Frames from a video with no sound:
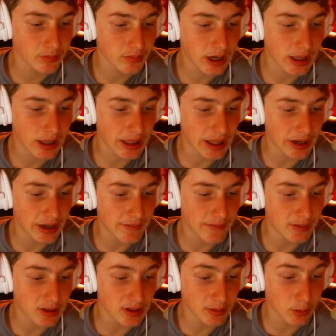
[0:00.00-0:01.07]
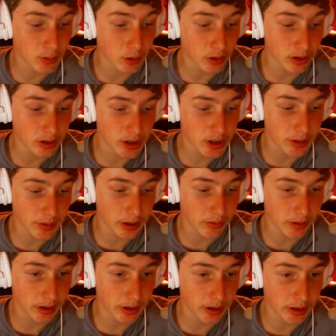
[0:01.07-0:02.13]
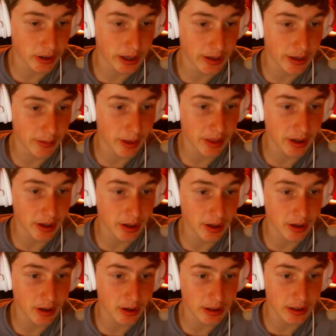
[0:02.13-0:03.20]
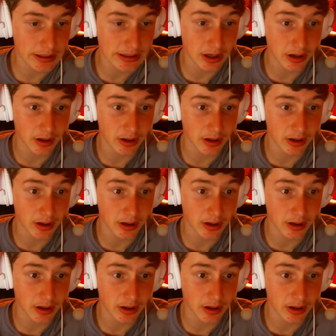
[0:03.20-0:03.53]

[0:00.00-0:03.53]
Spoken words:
Cloud9 versus Immortals should be a really good game. I think it's gonna